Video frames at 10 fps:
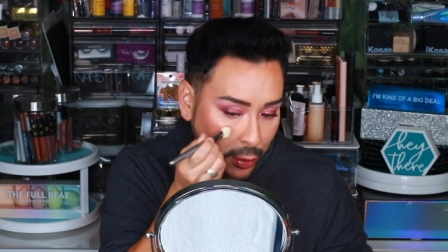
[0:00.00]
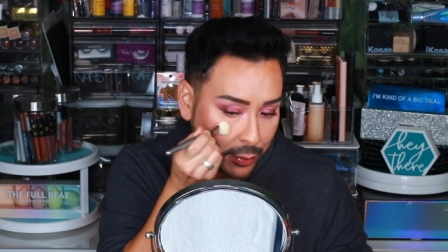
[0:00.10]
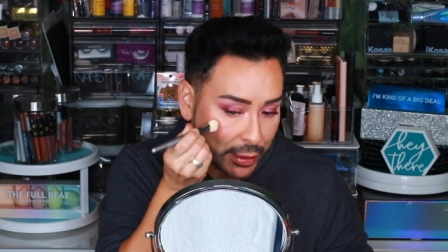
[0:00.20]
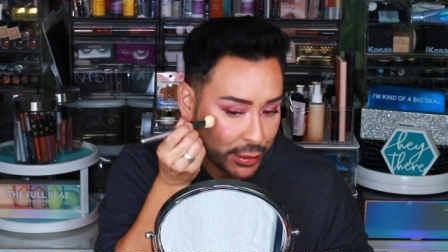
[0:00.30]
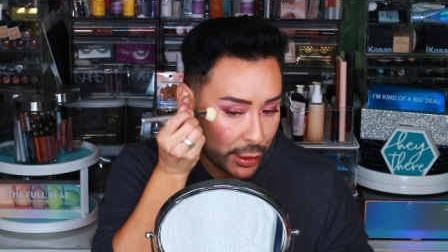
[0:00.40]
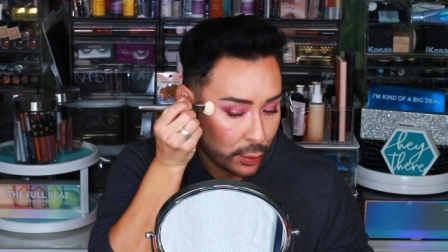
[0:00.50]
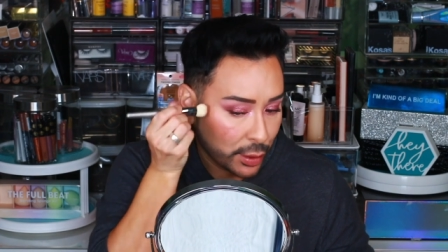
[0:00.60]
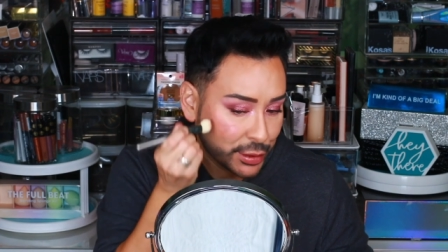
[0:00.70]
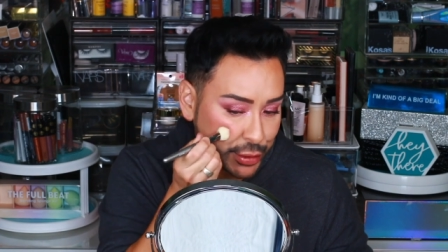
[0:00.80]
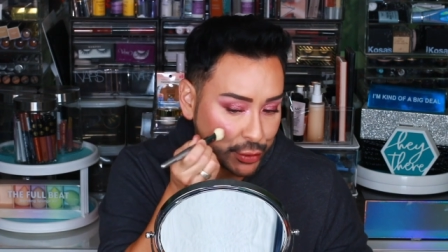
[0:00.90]
because I don't
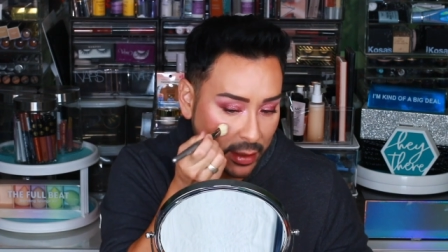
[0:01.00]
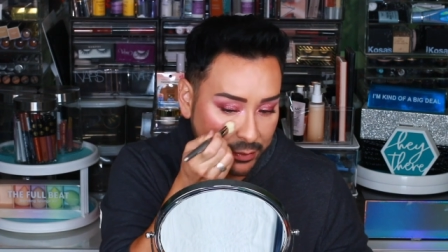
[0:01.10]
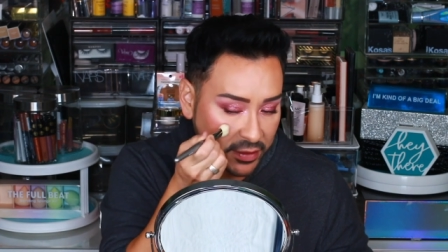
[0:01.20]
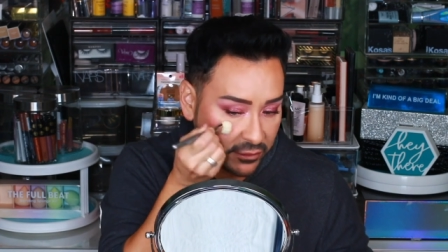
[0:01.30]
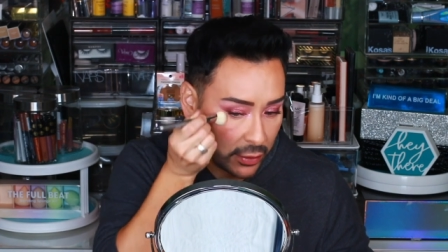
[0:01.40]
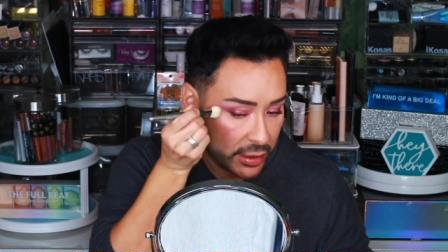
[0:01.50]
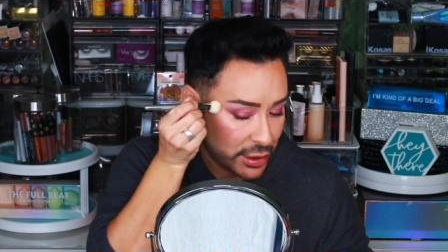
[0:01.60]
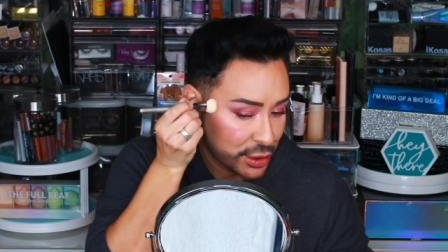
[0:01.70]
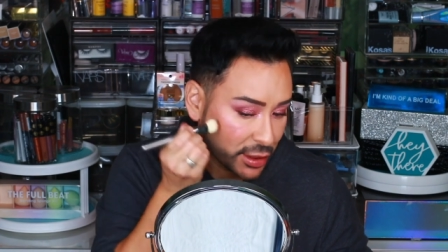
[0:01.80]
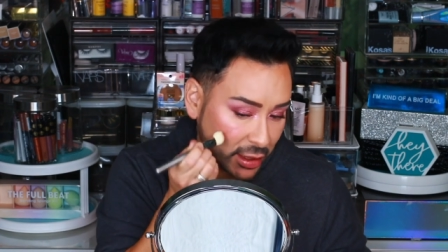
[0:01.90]
want to disrupt the
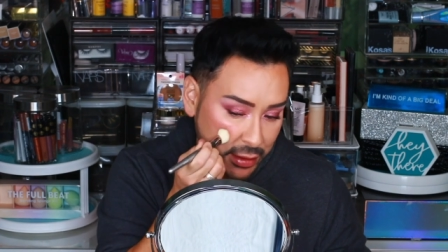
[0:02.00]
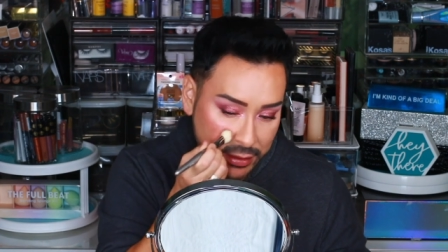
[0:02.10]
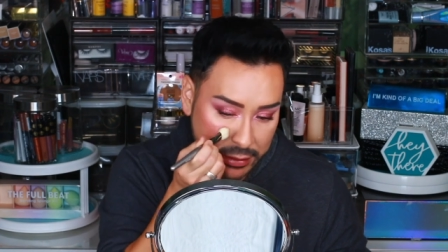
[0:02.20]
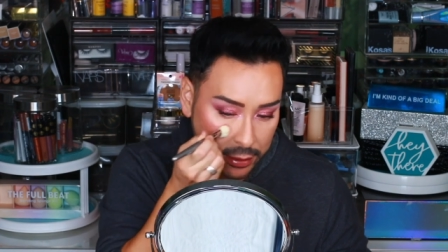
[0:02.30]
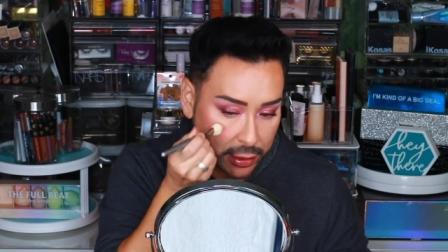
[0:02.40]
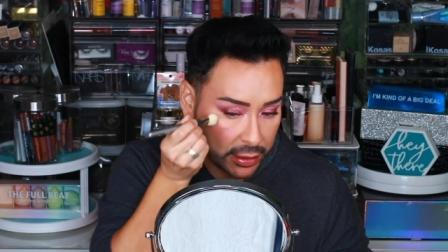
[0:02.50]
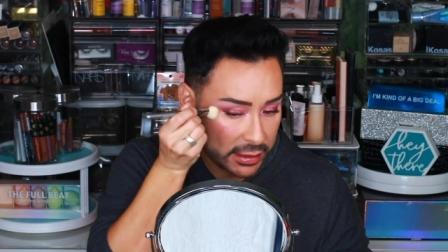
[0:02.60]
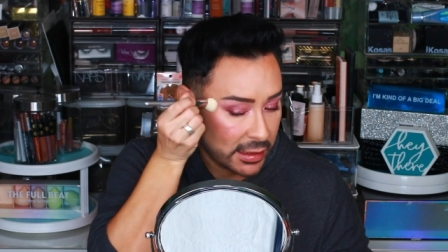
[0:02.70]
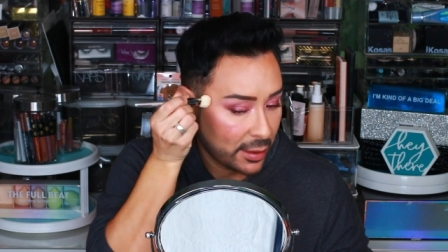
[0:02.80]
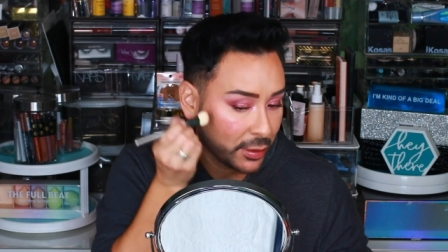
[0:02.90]
foundation and concealer
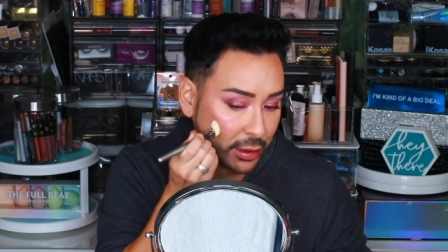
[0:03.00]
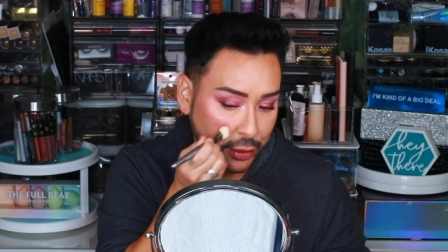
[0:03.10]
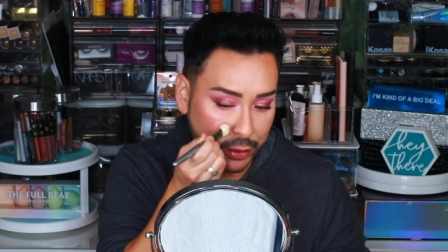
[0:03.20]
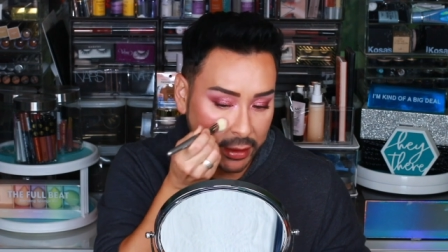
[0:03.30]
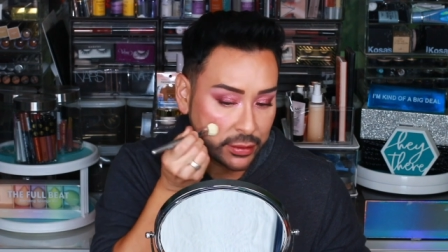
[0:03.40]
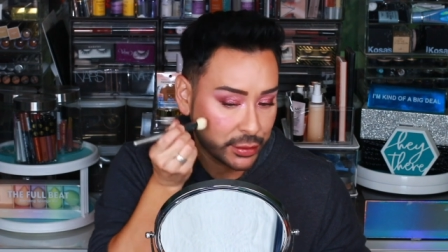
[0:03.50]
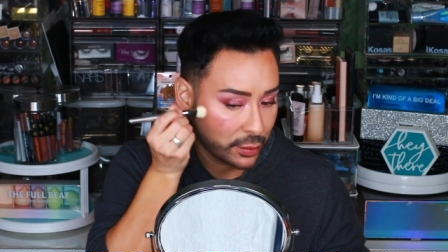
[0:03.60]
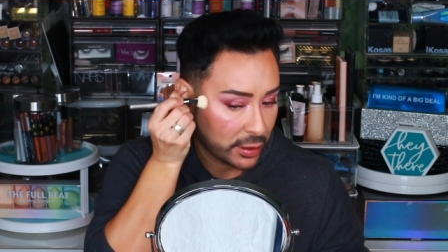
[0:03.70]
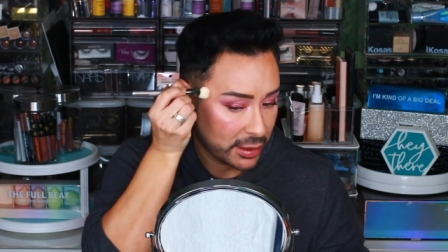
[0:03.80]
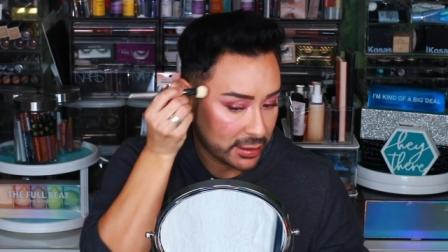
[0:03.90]
that's happening underneath.
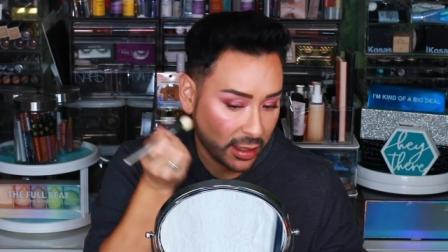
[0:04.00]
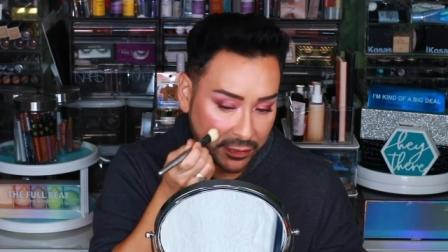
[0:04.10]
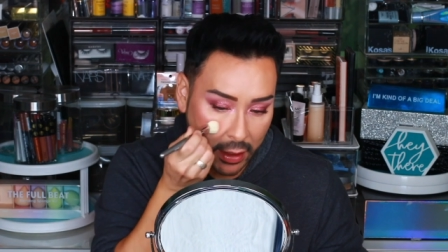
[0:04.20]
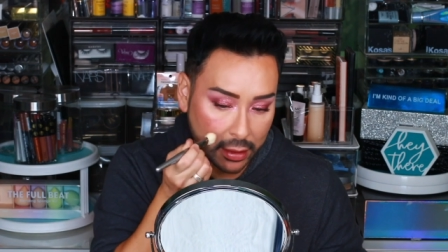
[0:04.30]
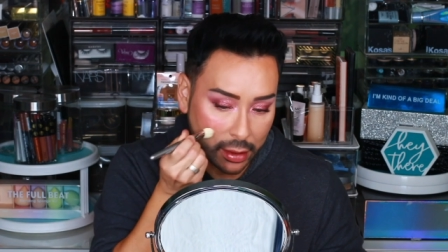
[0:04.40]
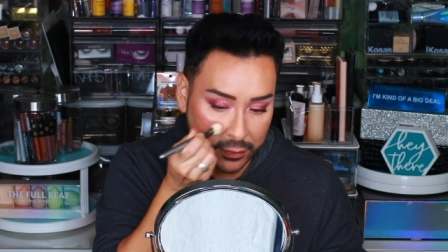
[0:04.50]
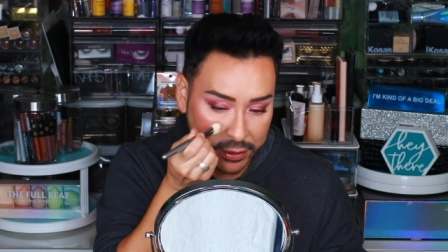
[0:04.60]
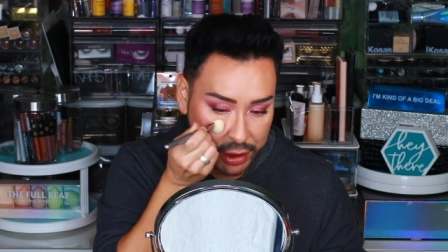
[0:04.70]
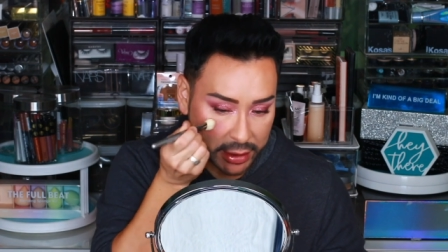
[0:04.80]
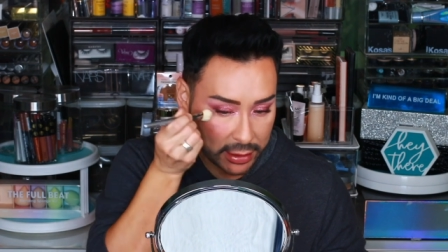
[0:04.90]
So we're going to dot that on
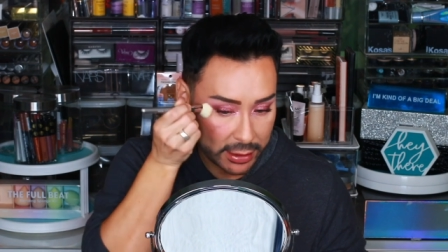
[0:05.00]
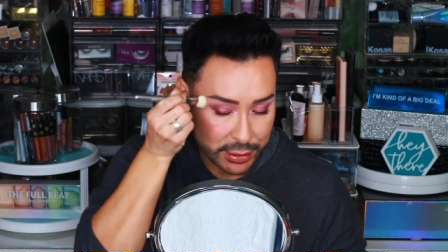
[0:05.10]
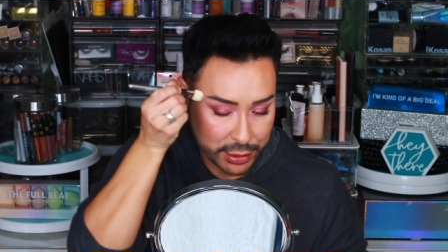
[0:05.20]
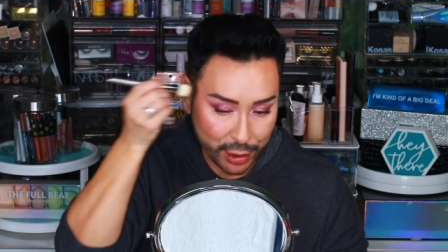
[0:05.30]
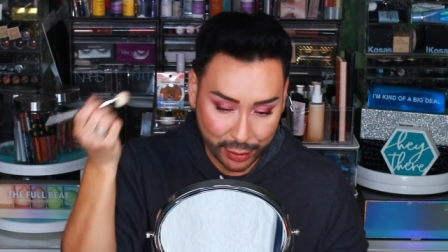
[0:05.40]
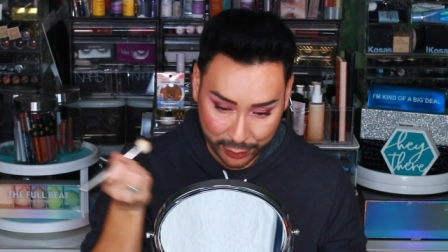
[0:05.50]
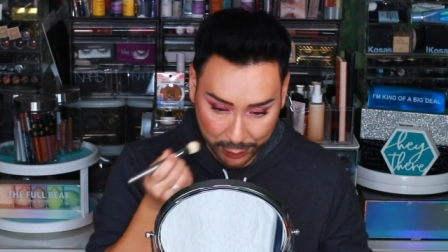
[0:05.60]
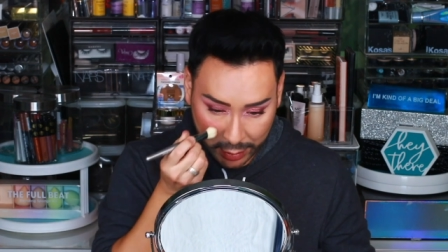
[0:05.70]
the cheek like so.